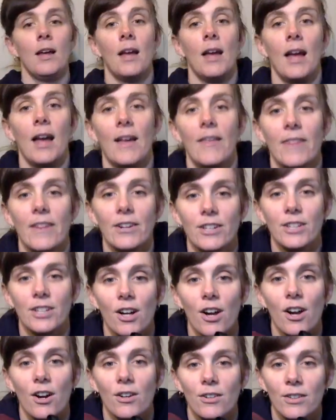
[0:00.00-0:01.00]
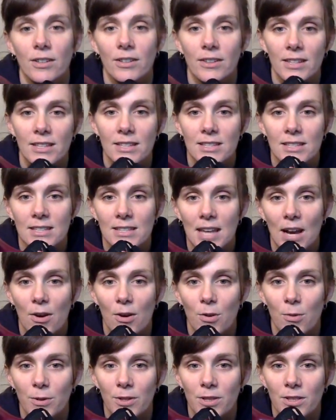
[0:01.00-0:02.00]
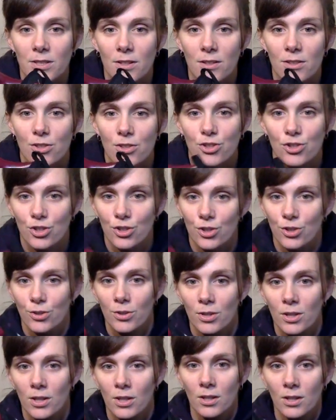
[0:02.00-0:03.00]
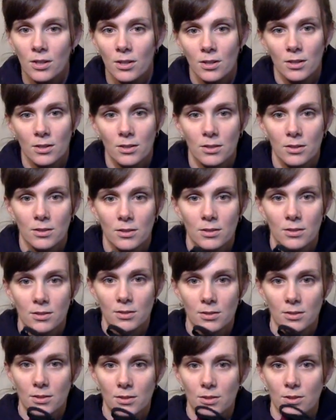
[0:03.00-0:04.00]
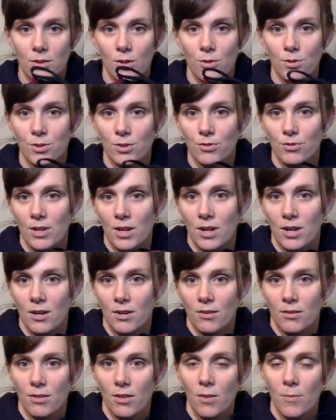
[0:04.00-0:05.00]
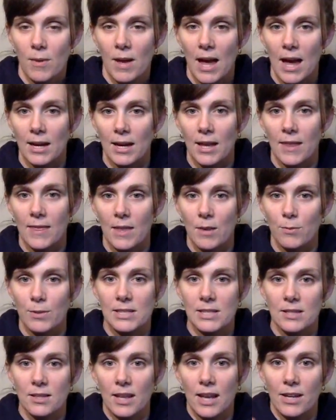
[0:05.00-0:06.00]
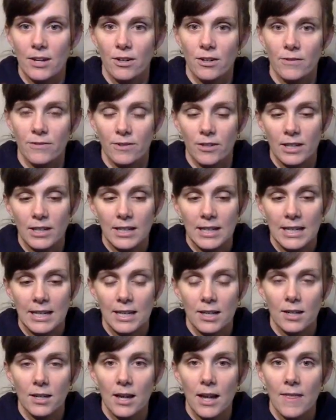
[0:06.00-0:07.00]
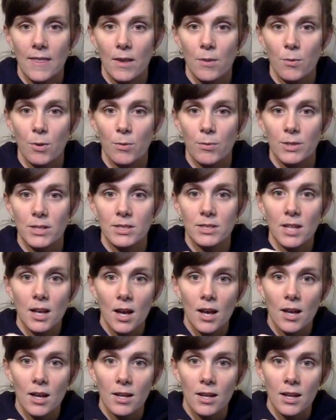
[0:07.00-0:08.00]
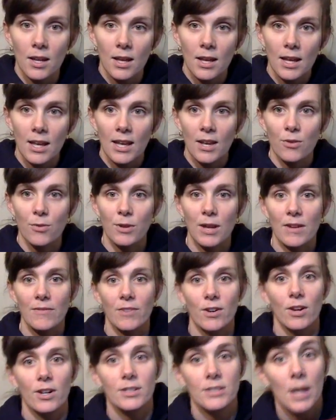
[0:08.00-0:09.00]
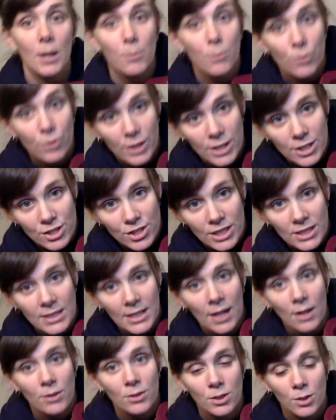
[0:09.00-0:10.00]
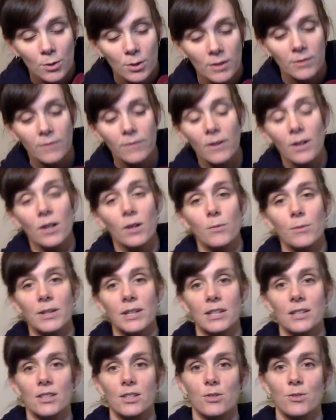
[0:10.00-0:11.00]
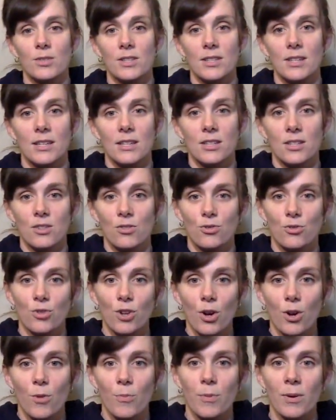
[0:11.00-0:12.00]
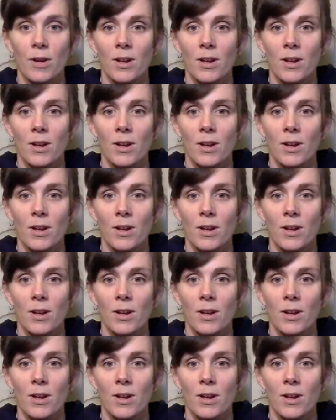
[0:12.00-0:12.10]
and there you go. This is how it works on the shoe. Goes around the back, and then we slide our foot in here, and then when we're done, if we have a hard time reaching down to our foot, we can use this rope